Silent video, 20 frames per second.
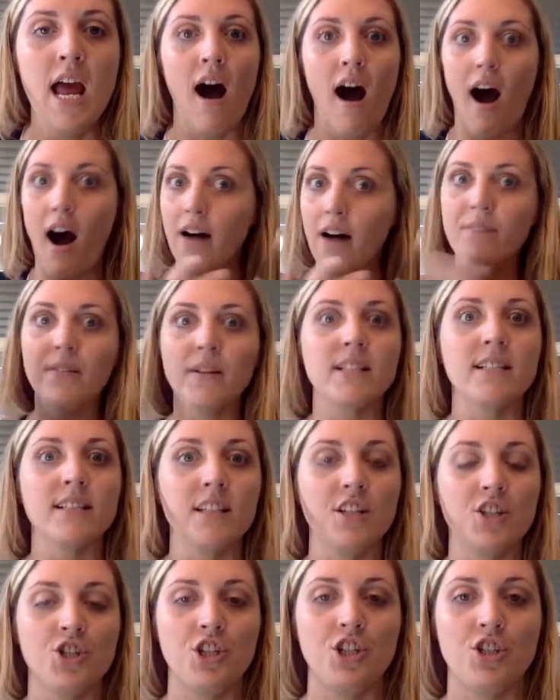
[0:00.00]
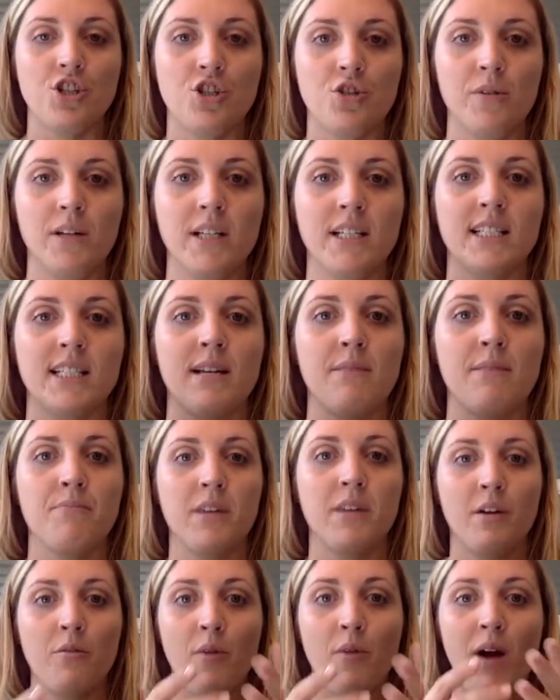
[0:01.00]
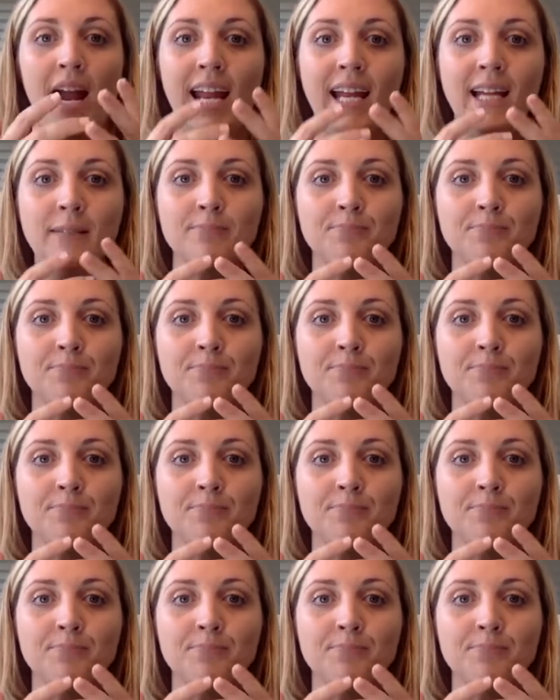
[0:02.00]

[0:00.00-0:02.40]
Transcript: Obviously, she's doing something right.